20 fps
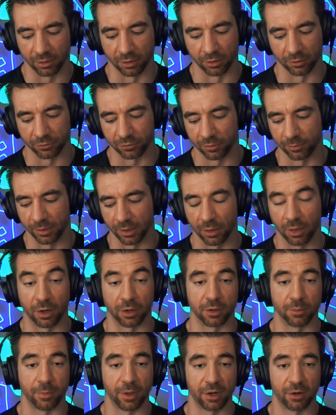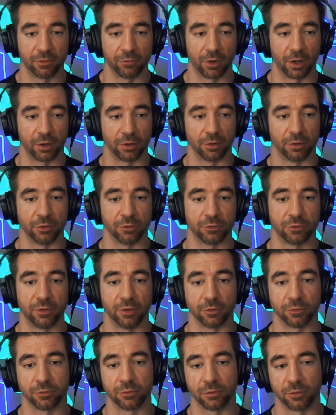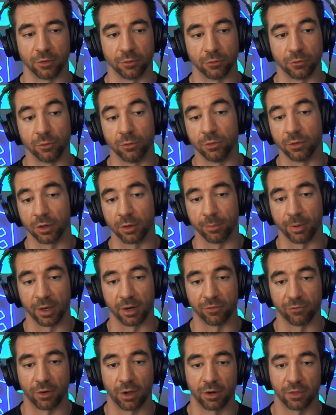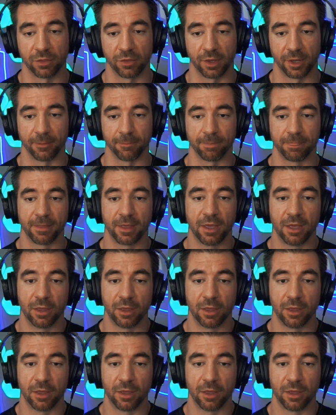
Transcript: or excuse me, a lot of competitive auditors, they'll they'll do the competitive audit thing,